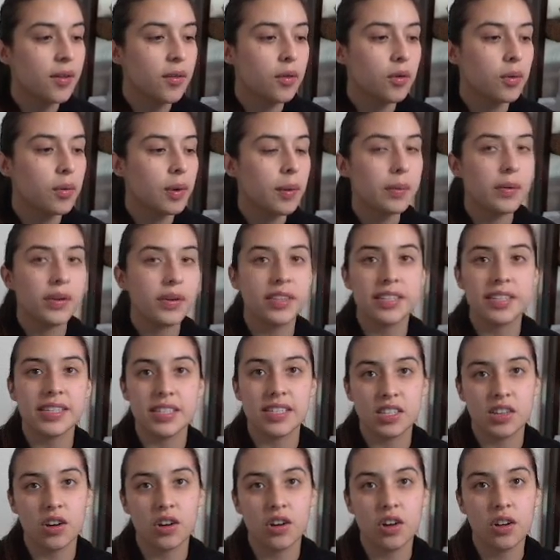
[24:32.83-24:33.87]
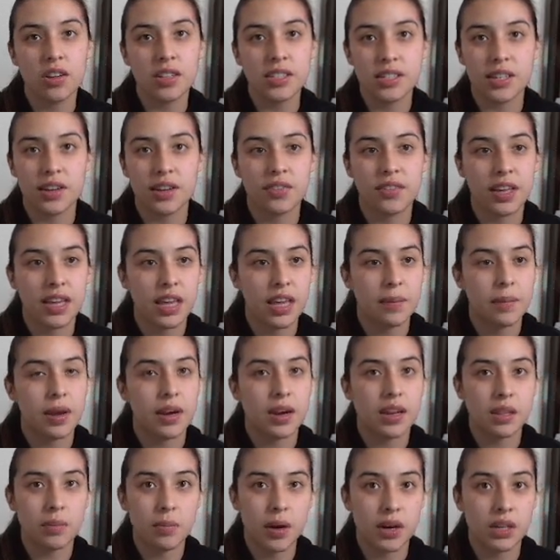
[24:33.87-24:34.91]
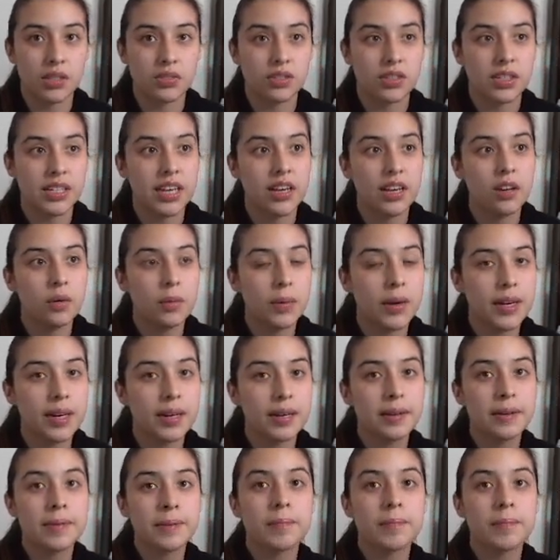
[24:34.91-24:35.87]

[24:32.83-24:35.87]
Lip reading: remember this is all stuff that came out of the box for Tailwind.